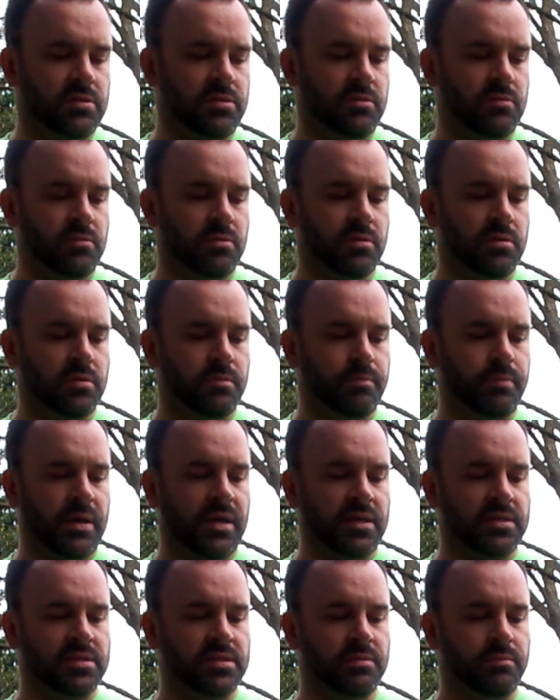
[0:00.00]
to
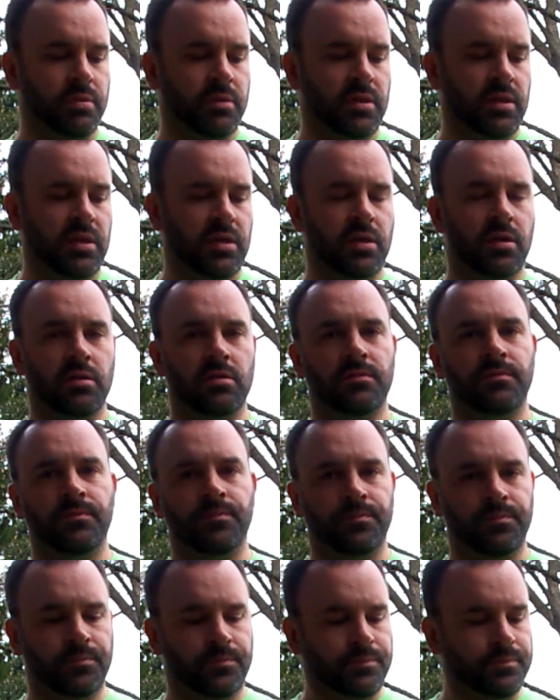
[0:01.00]
possibly
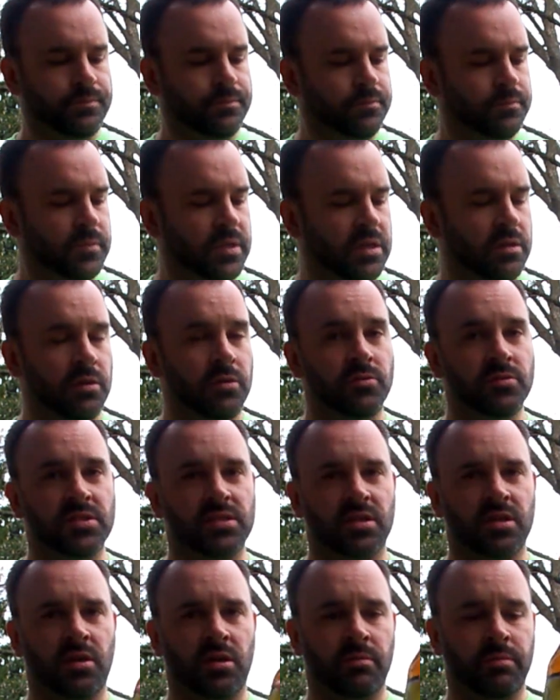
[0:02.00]
lose the
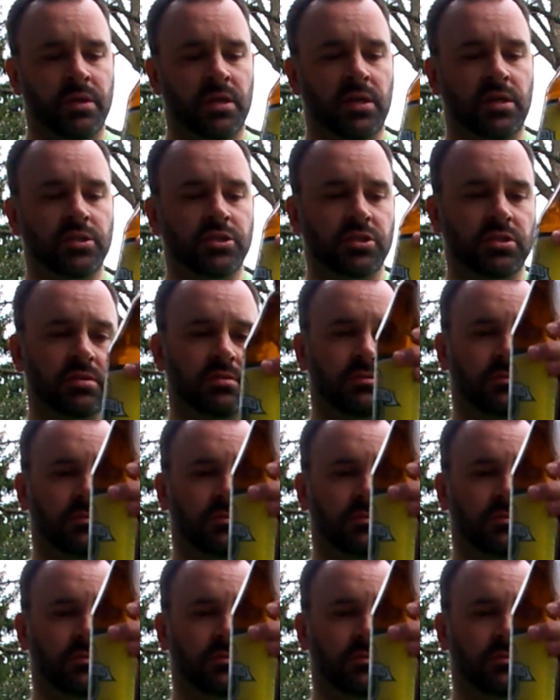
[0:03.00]
carbonation.